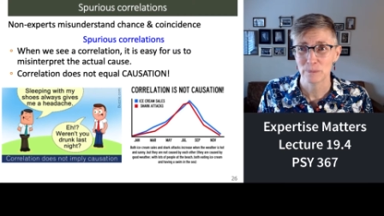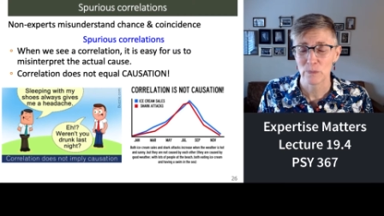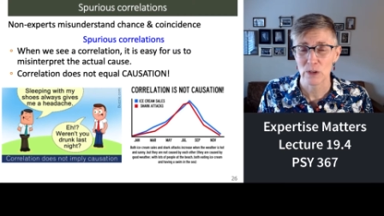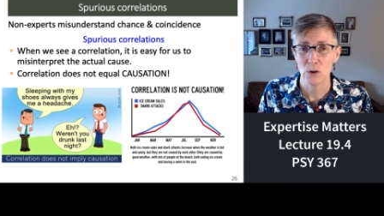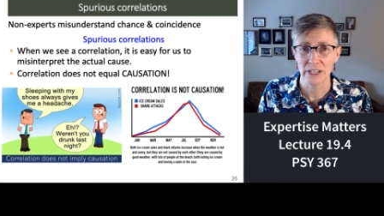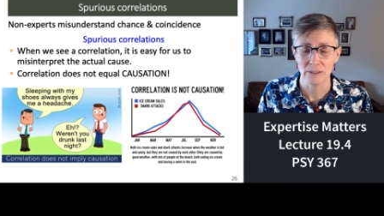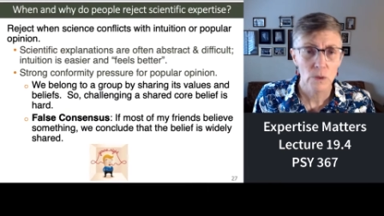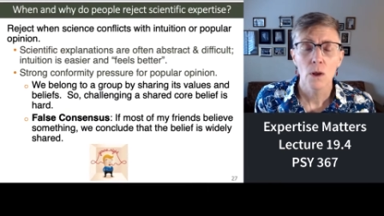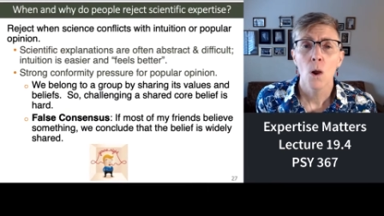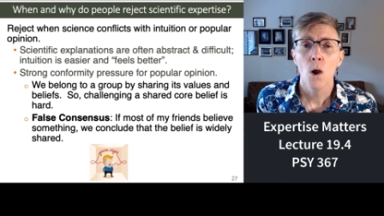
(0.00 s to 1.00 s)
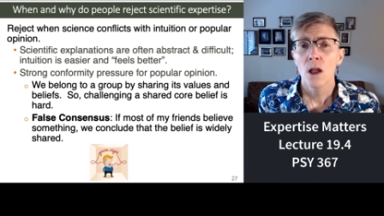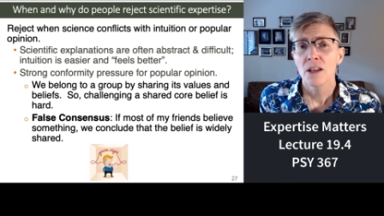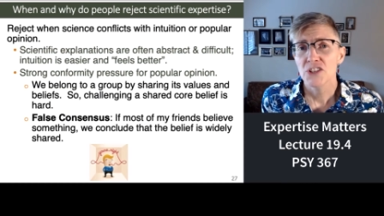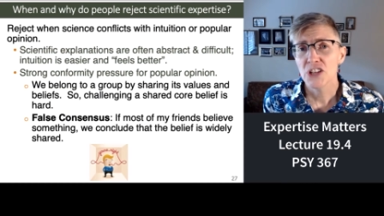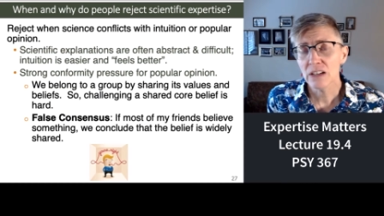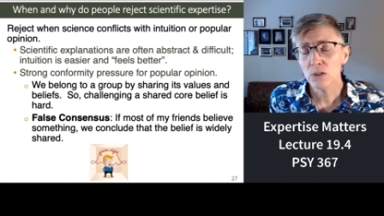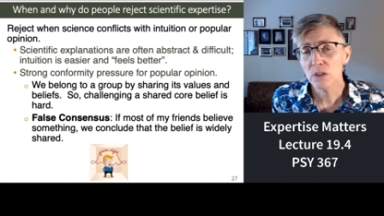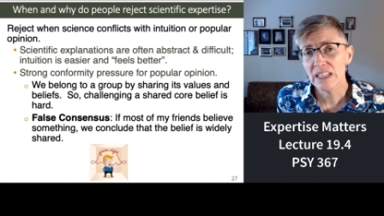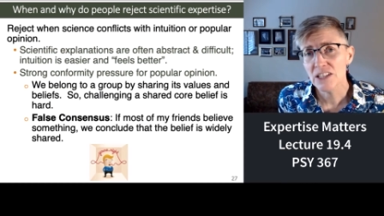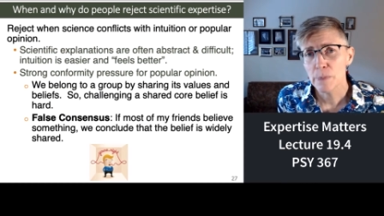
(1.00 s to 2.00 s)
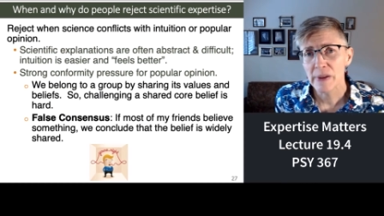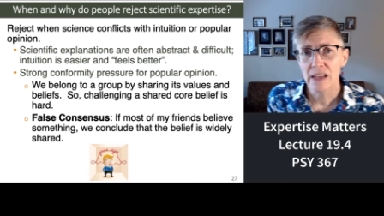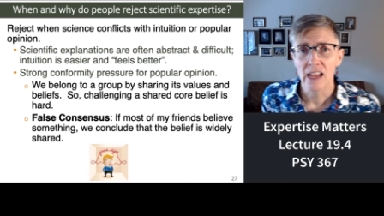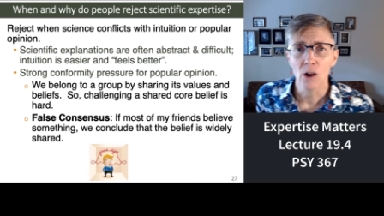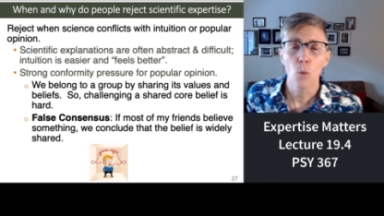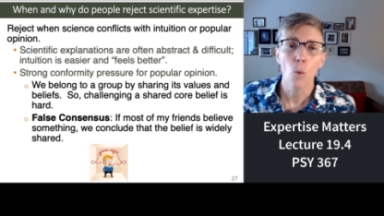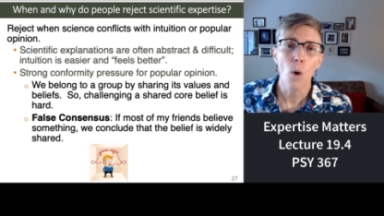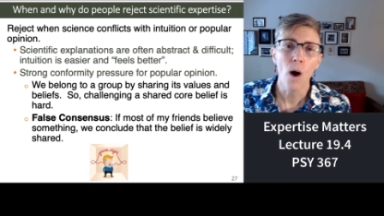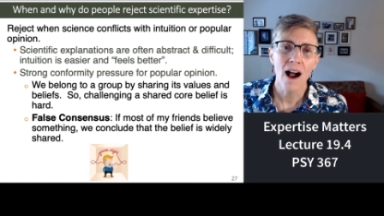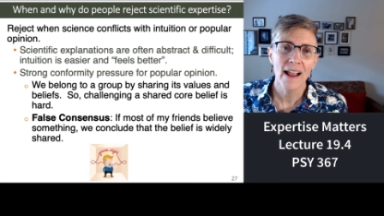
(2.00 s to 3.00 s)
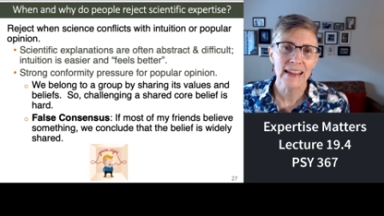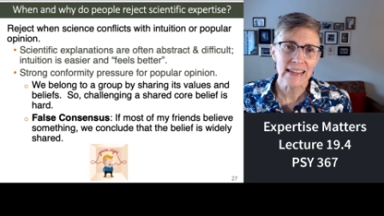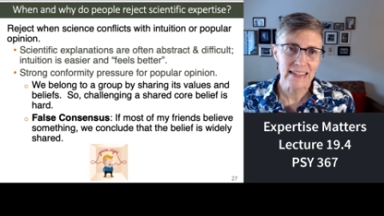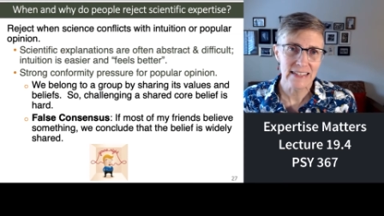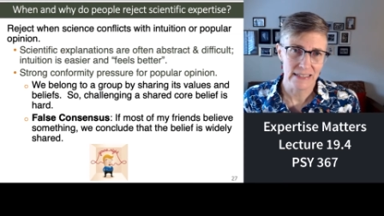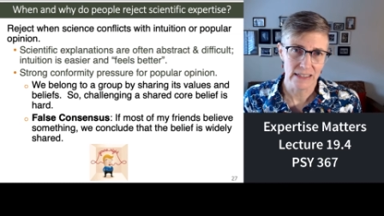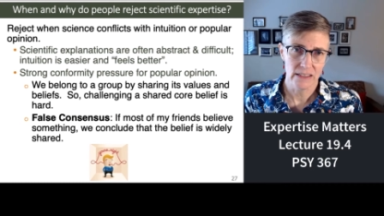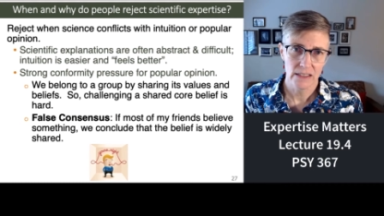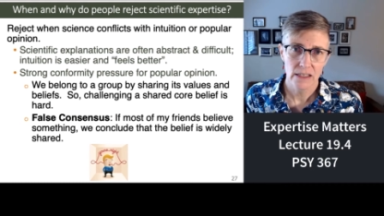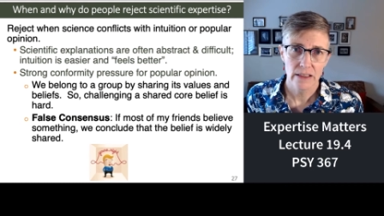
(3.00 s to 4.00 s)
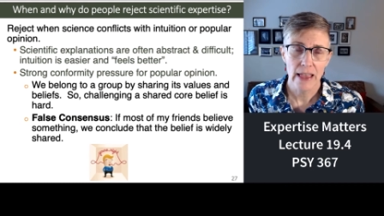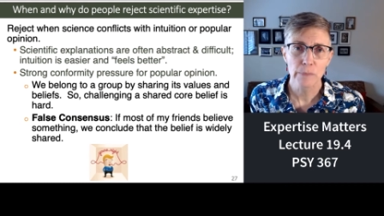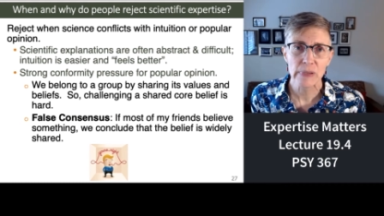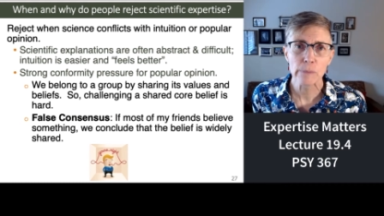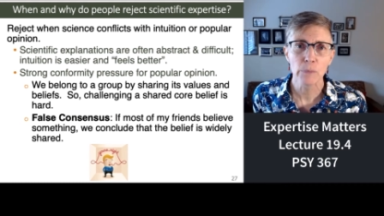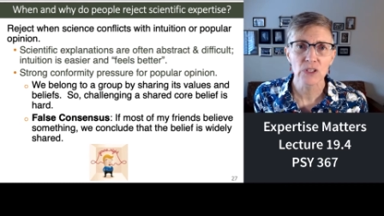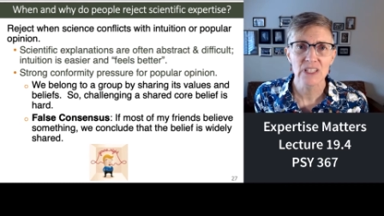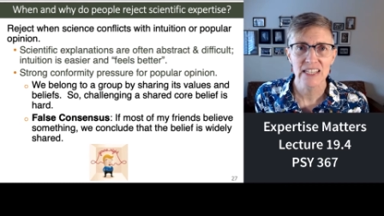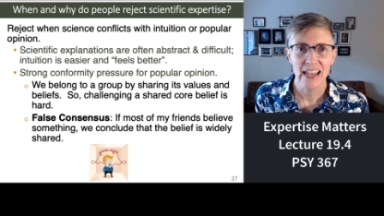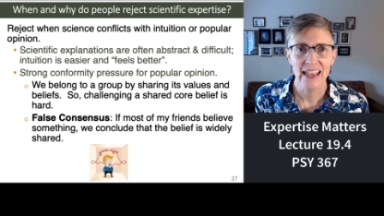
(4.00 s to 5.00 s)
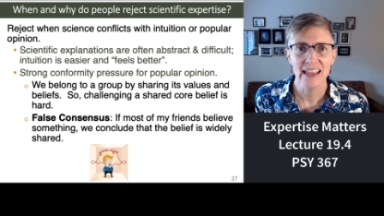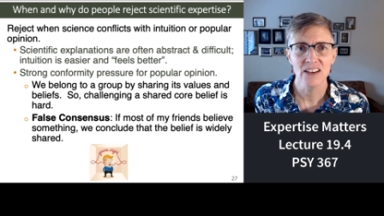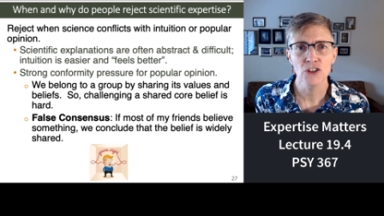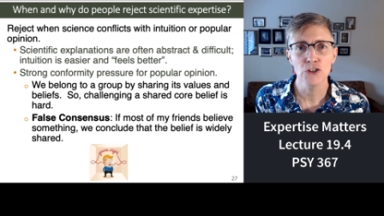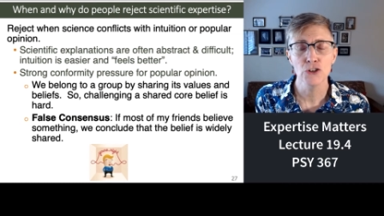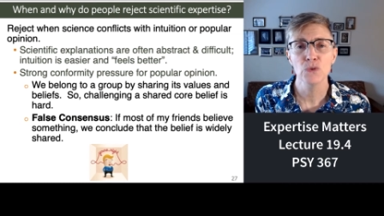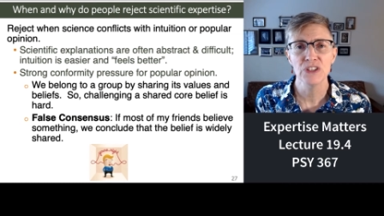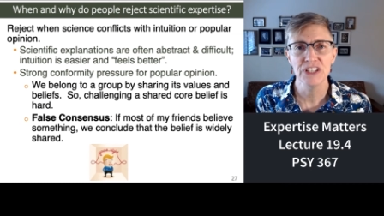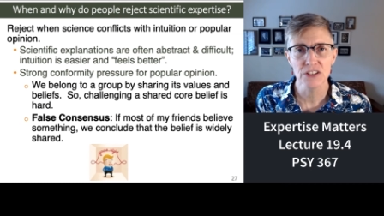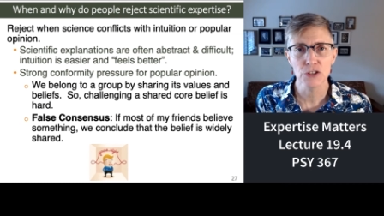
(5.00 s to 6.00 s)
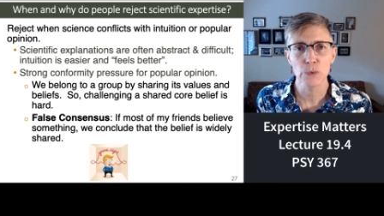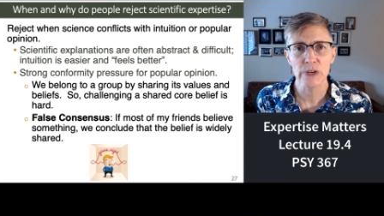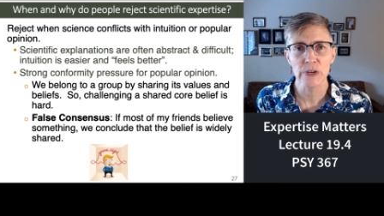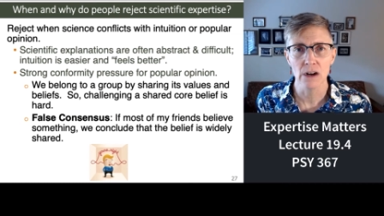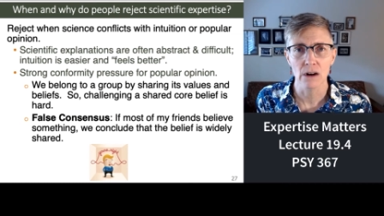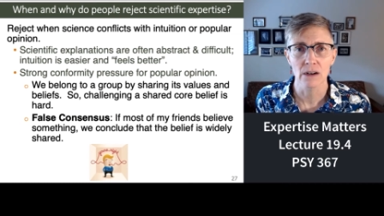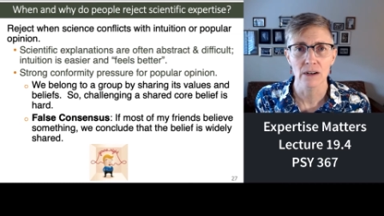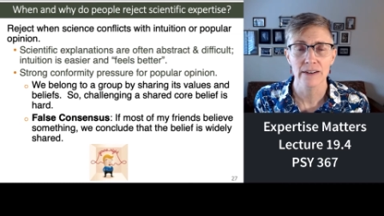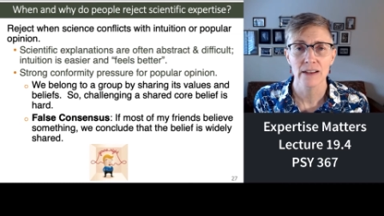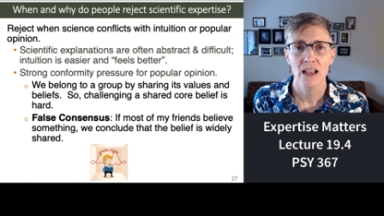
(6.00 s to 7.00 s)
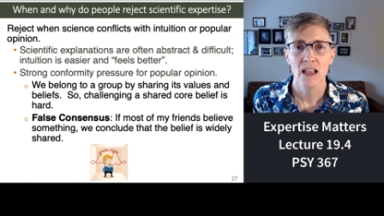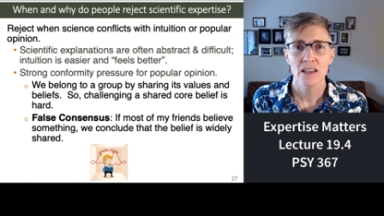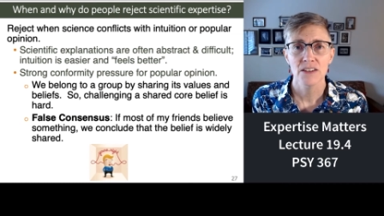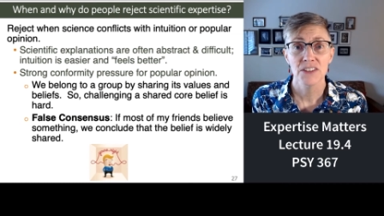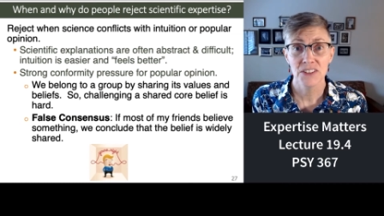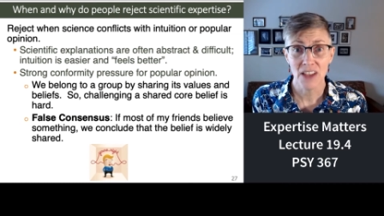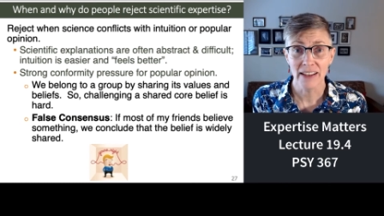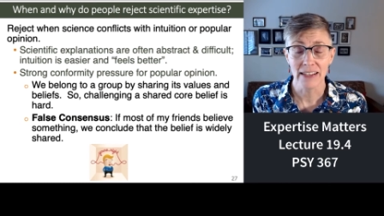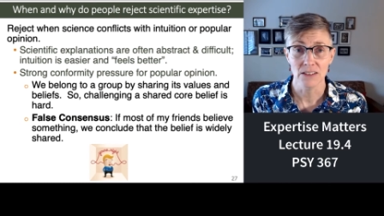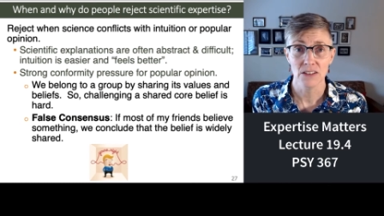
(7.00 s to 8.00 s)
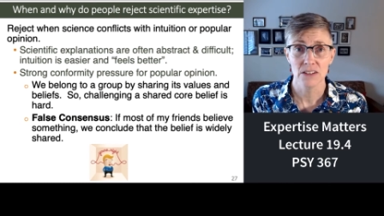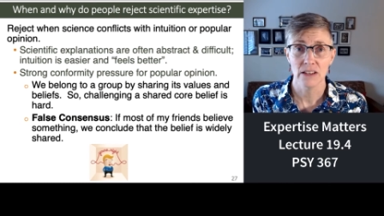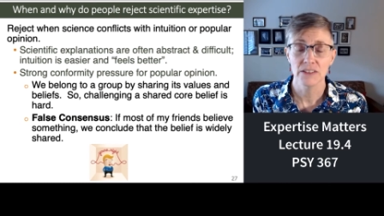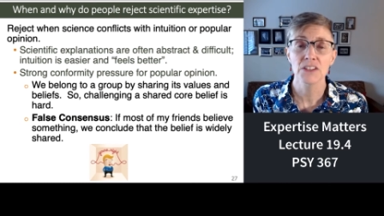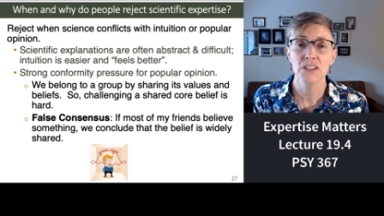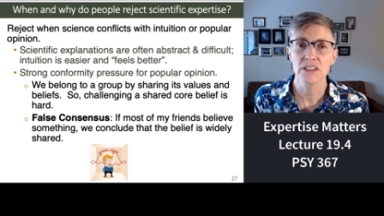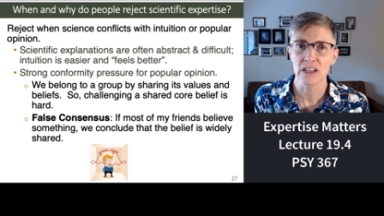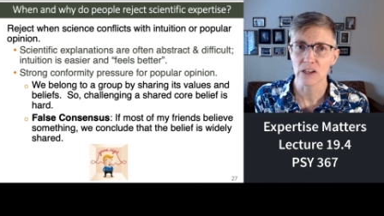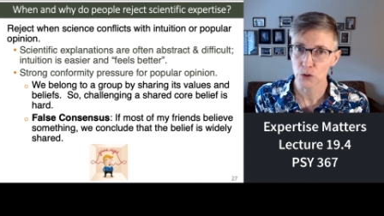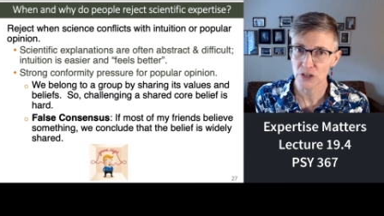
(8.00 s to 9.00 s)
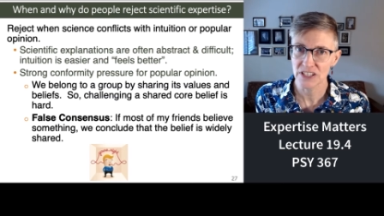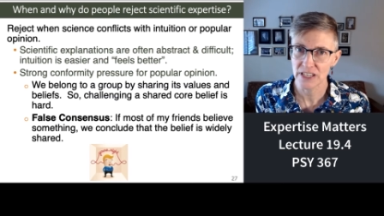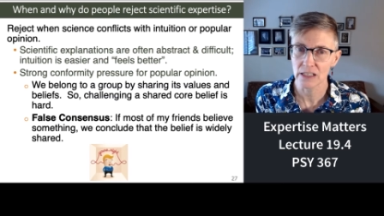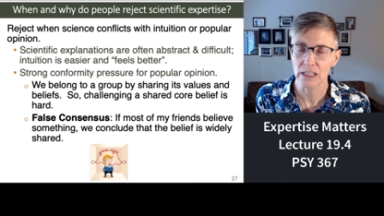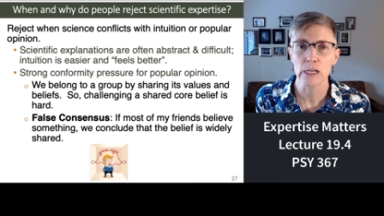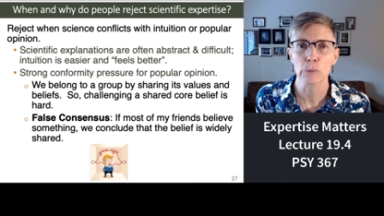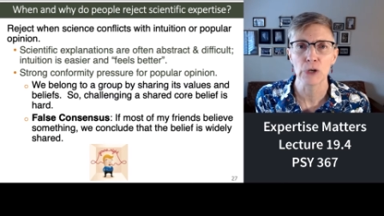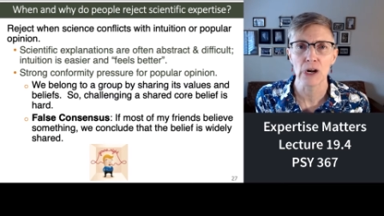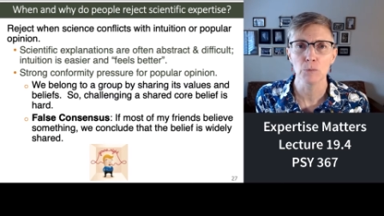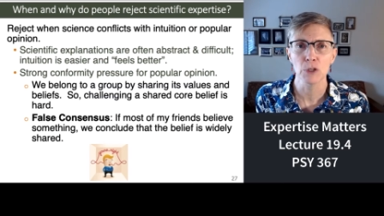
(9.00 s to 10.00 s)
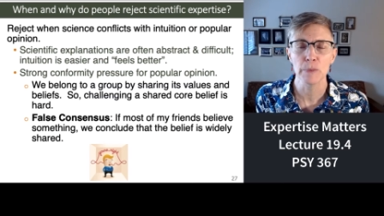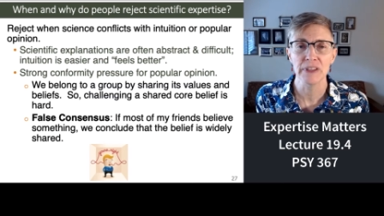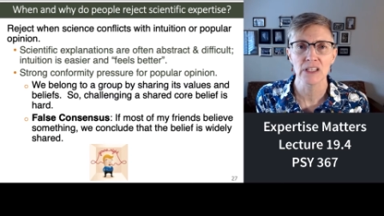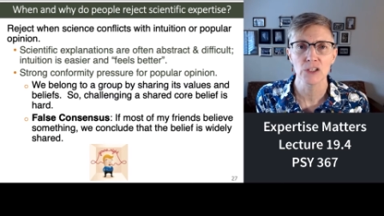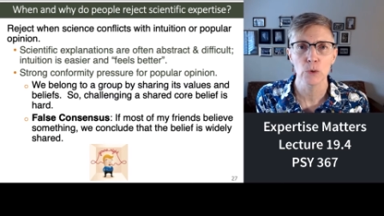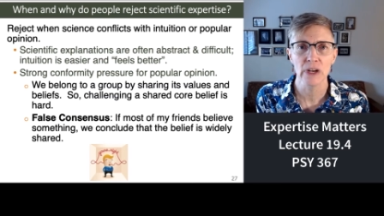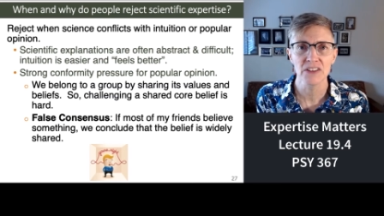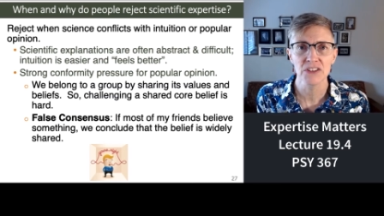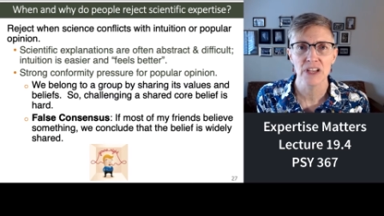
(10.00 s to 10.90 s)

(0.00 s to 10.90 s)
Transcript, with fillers: Okay. Generally speaking, why is it that people tend to disregard science? And this is increasingly a problem in the US